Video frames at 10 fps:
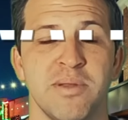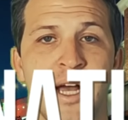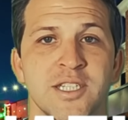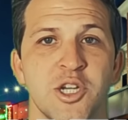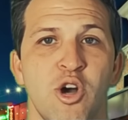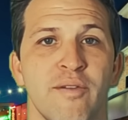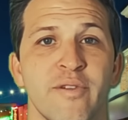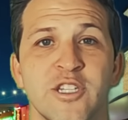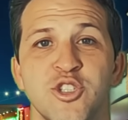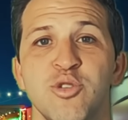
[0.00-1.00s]
Plaza
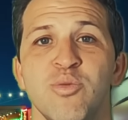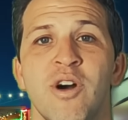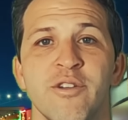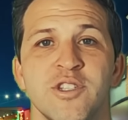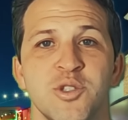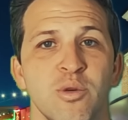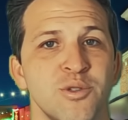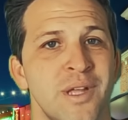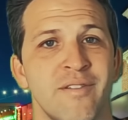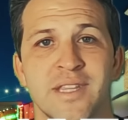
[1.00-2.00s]
offering 200
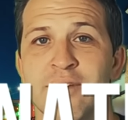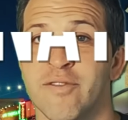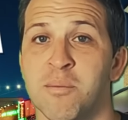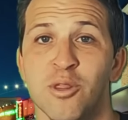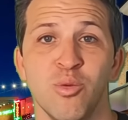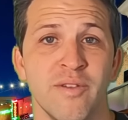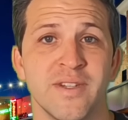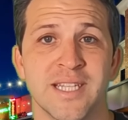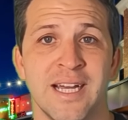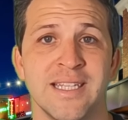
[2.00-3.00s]
stores with everything from Louis
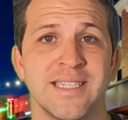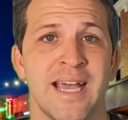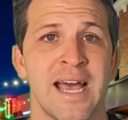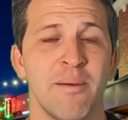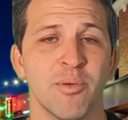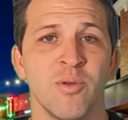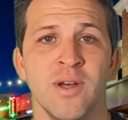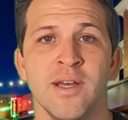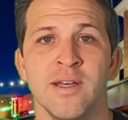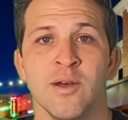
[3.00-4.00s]
Vuitton to Apple,
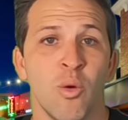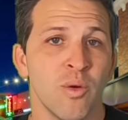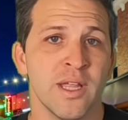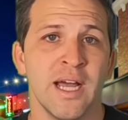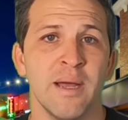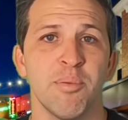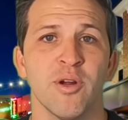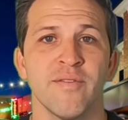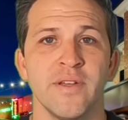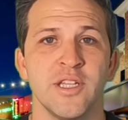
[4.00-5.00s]
or the Hyde
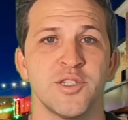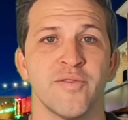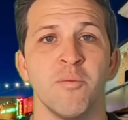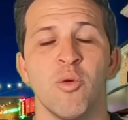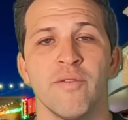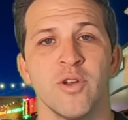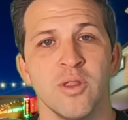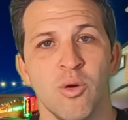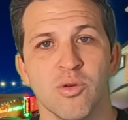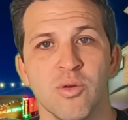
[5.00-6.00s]
Park Village for more of your
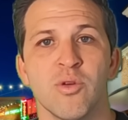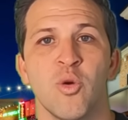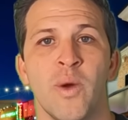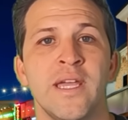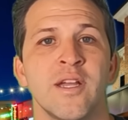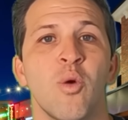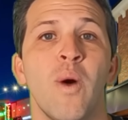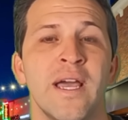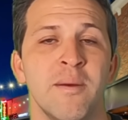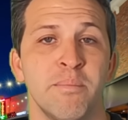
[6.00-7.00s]
local, quaint, and
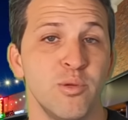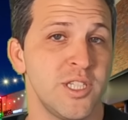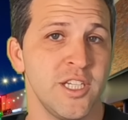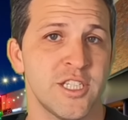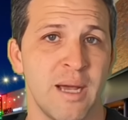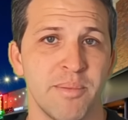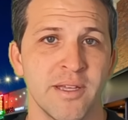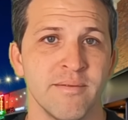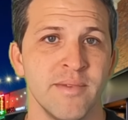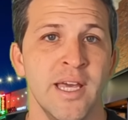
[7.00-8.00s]
quiet boutique
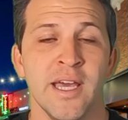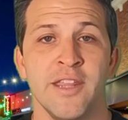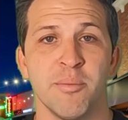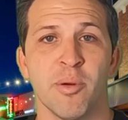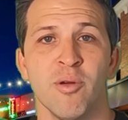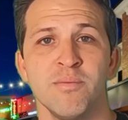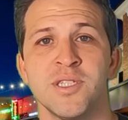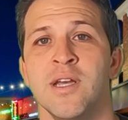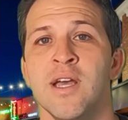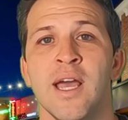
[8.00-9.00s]
shopping. In the
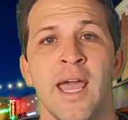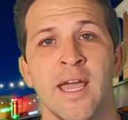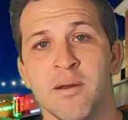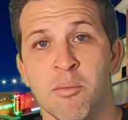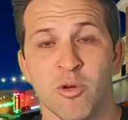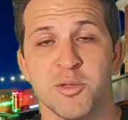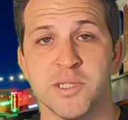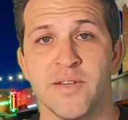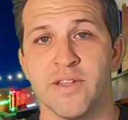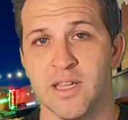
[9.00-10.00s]
Burbs, and more
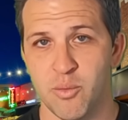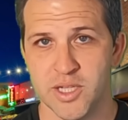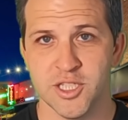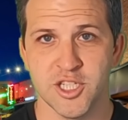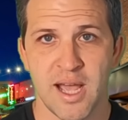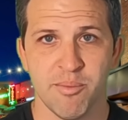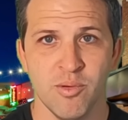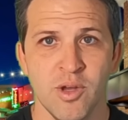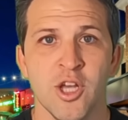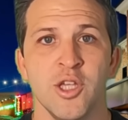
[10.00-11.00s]
specifically Wesley
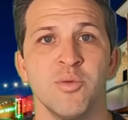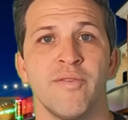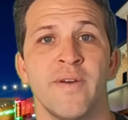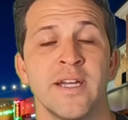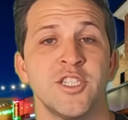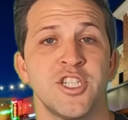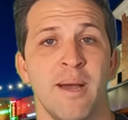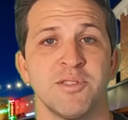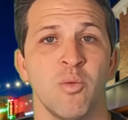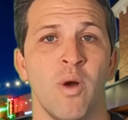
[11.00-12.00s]
Chapel, you will find
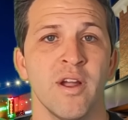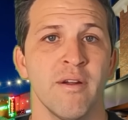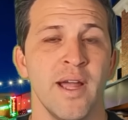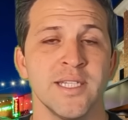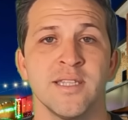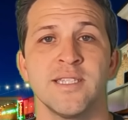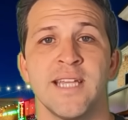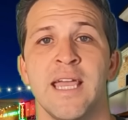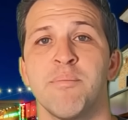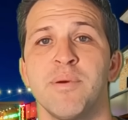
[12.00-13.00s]
shops at Wiregrass and the
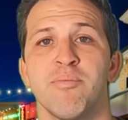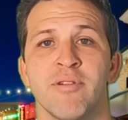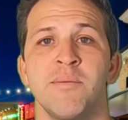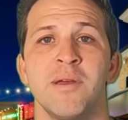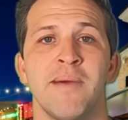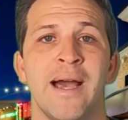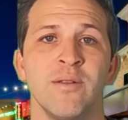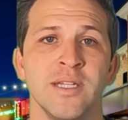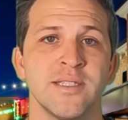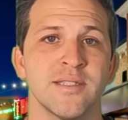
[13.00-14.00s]
Tampa Premium
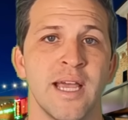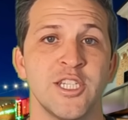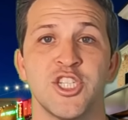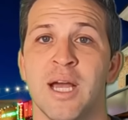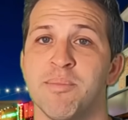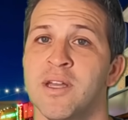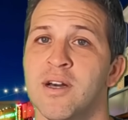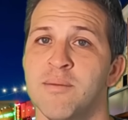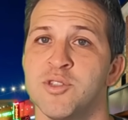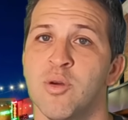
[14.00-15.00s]
Outlets as shopping
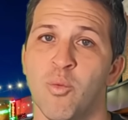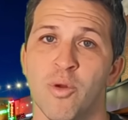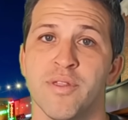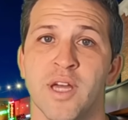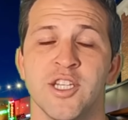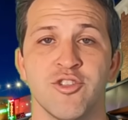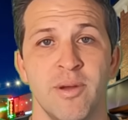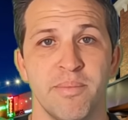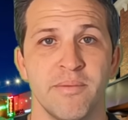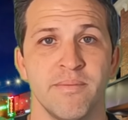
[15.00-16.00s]
hubs worth that trip.